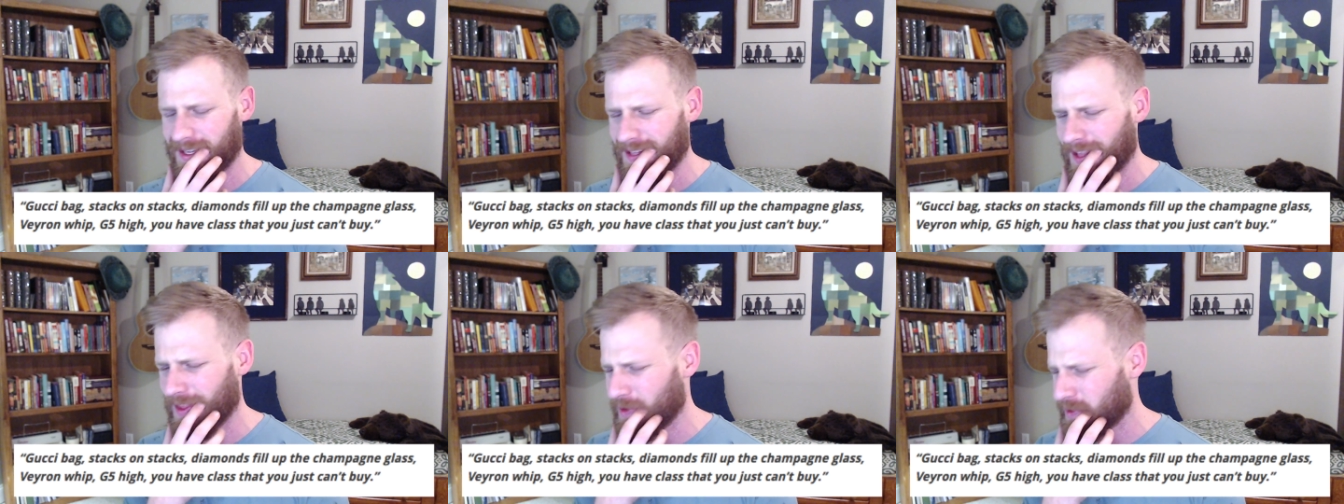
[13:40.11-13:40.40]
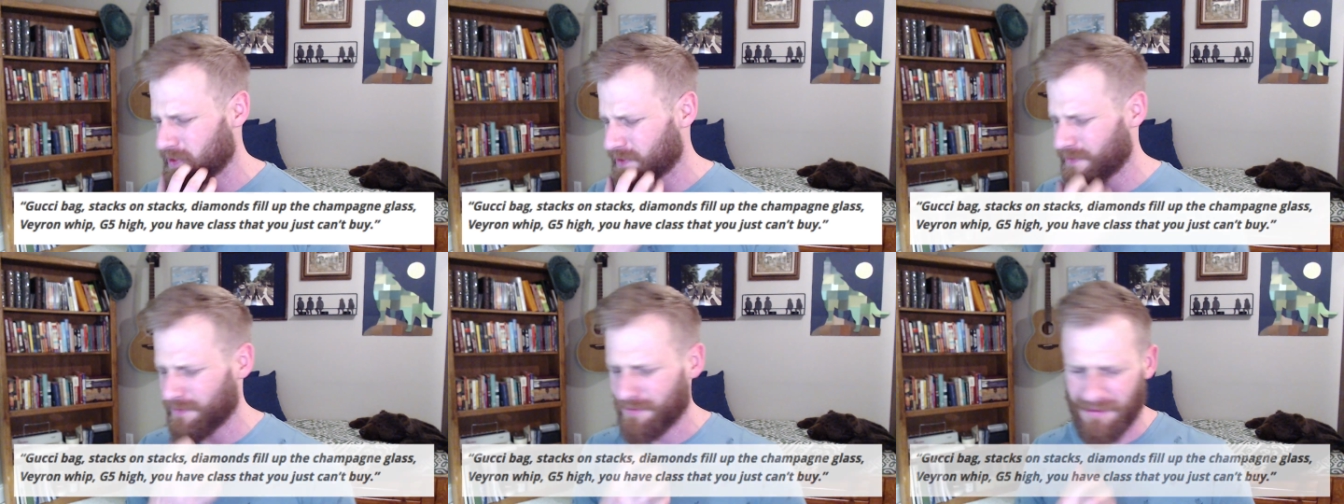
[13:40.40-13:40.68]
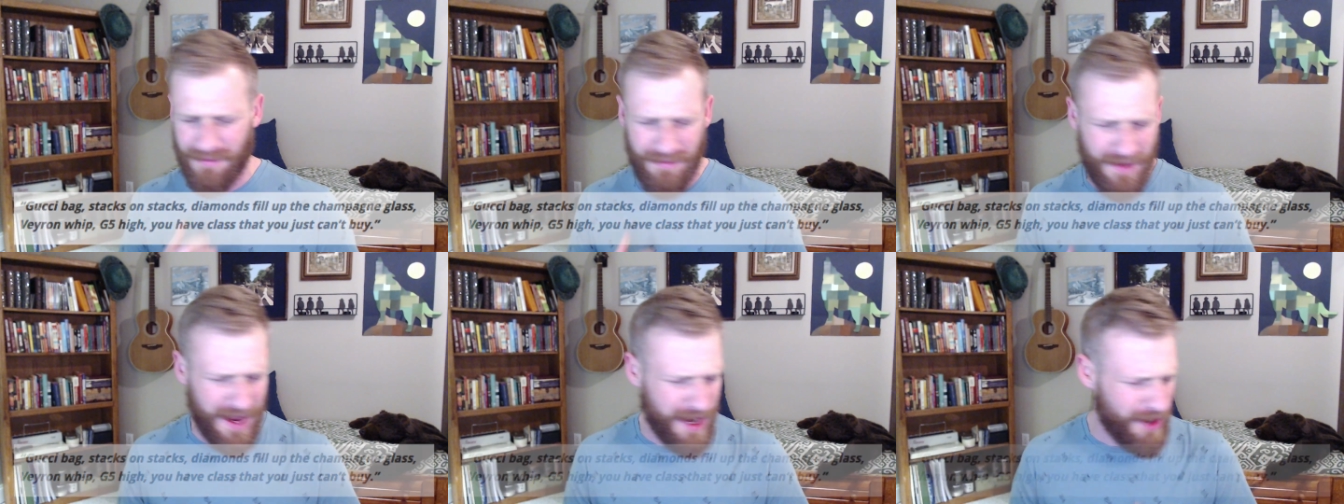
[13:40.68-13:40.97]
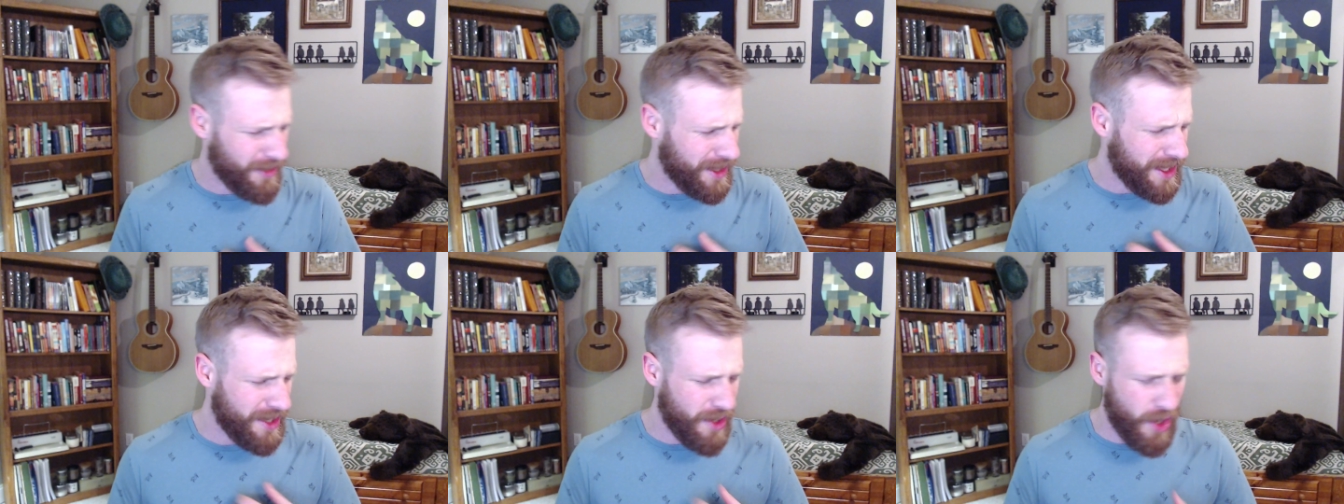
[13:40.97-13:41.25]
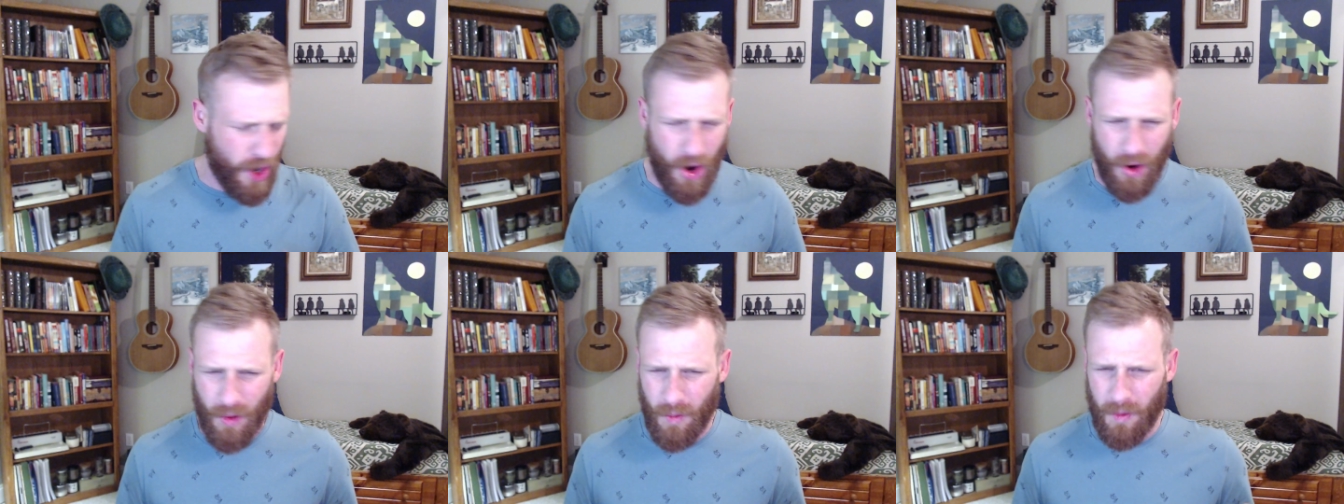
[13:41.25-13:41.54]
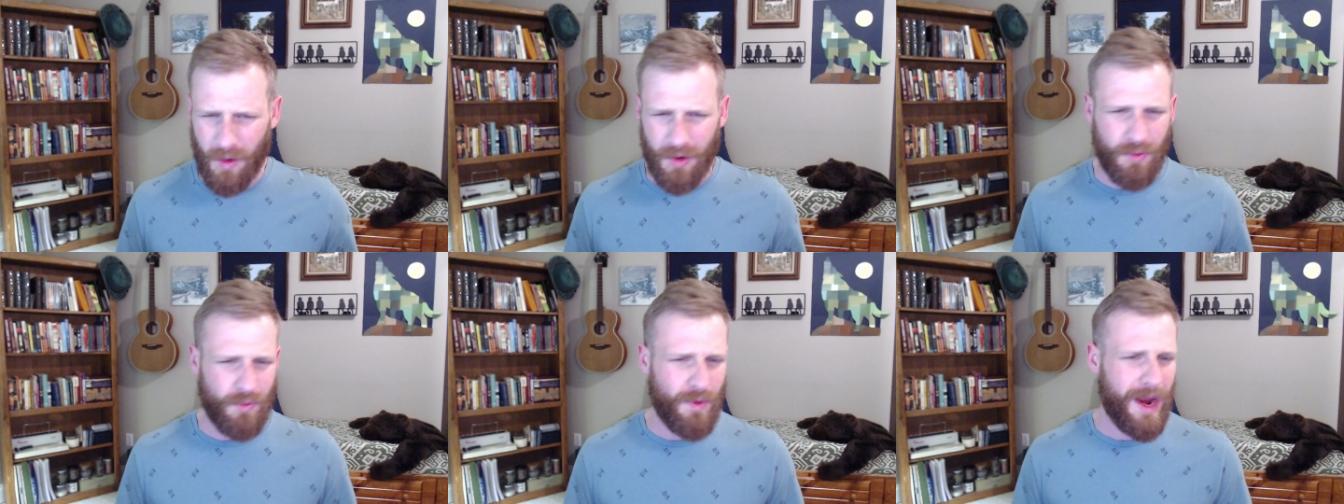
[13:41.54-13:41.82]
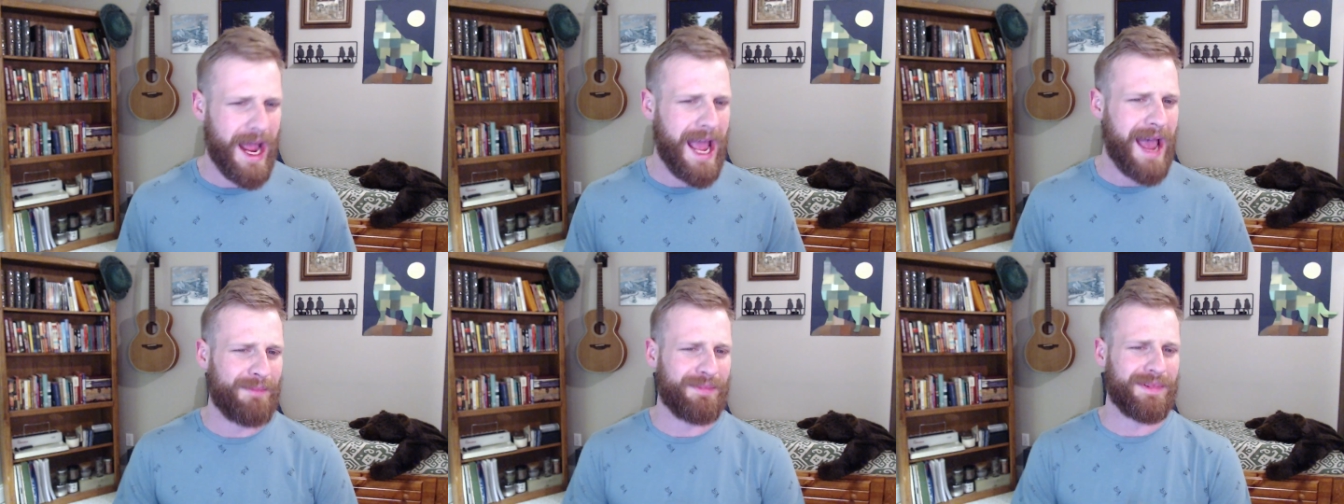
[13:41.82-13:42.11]
And then there's a very awkward
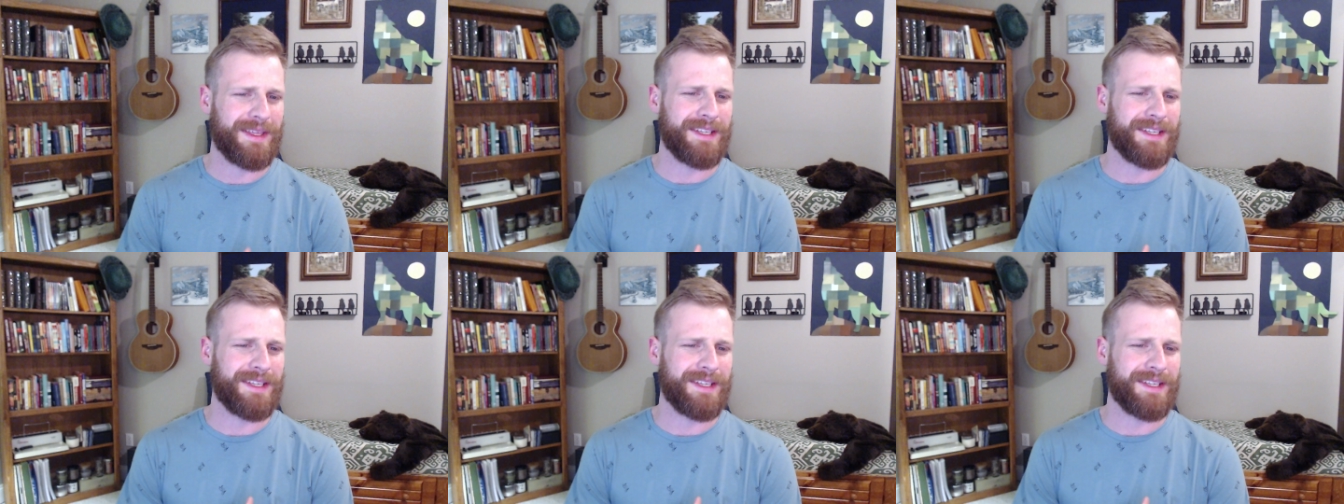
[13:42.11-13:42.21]
rap